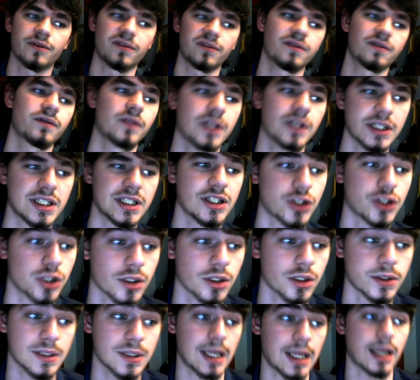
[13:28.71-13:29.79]
the t-shirts
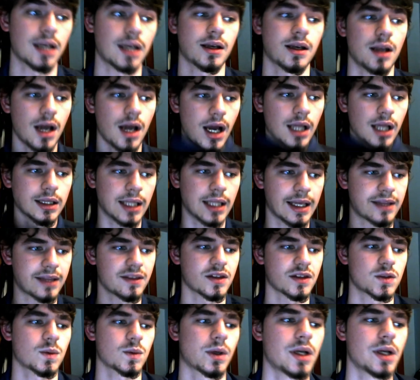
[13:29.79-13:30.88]
again, unlike this
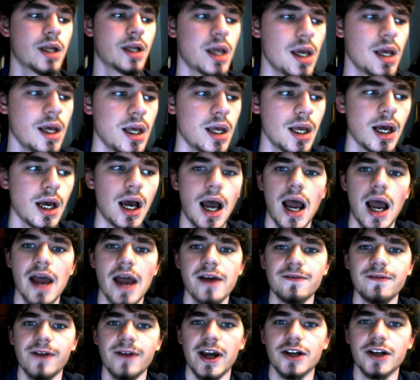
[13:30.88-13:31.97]
one. I've
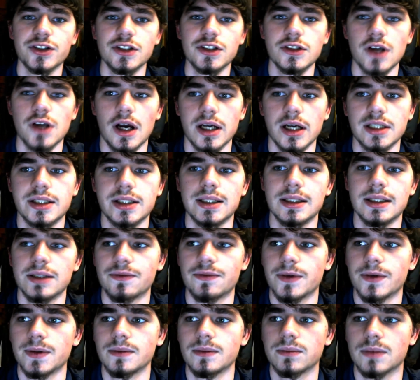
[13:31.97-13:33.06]
actually talked to
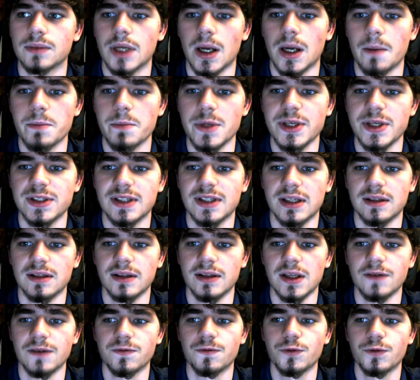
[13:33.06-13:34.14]
different companies and they've
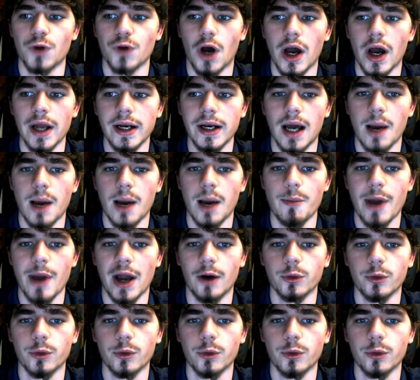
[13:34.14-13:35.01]
thought about